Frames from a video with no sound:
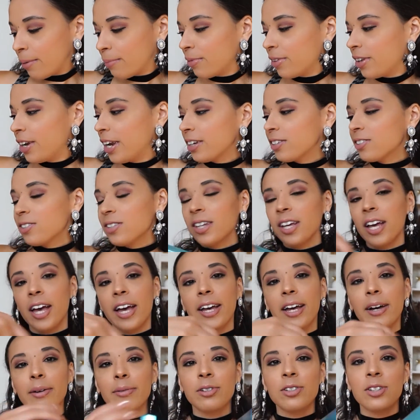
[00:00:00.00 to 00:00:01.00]
The next thing I
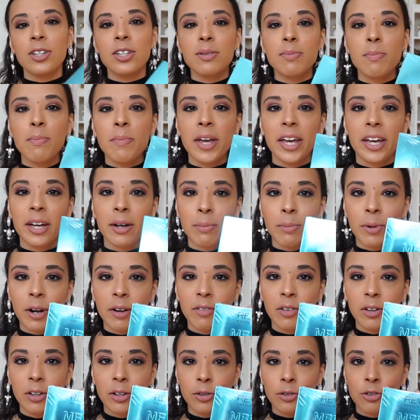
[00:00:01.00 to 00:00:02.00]
got was this Makeup
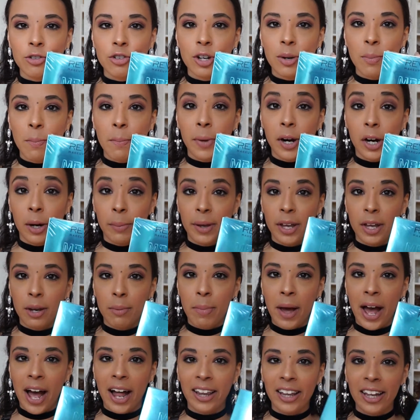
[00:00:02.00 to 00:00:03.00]
Revolution Mermaid
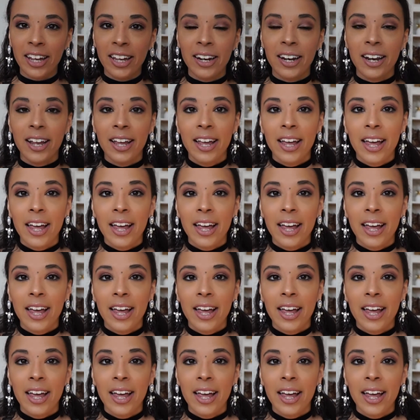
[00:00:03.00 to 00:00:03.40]
Palette,